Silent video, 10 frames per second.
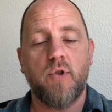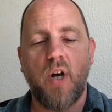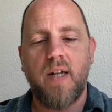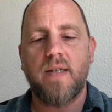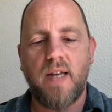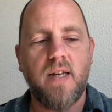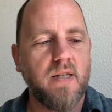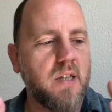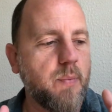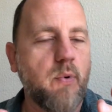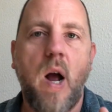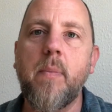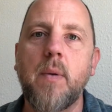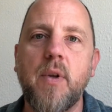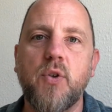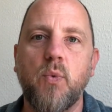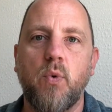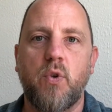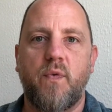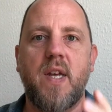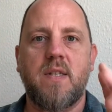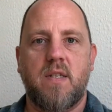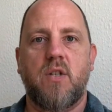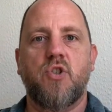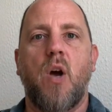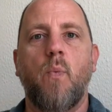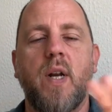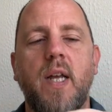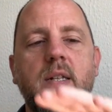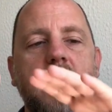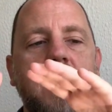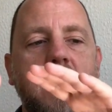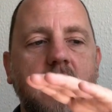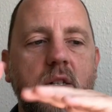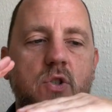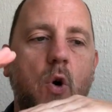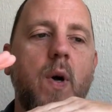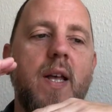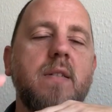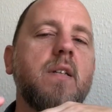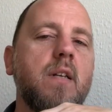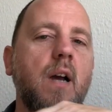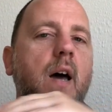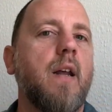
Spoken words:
John says that the problem that the world faces, in John 1:18, he says, no one has seen God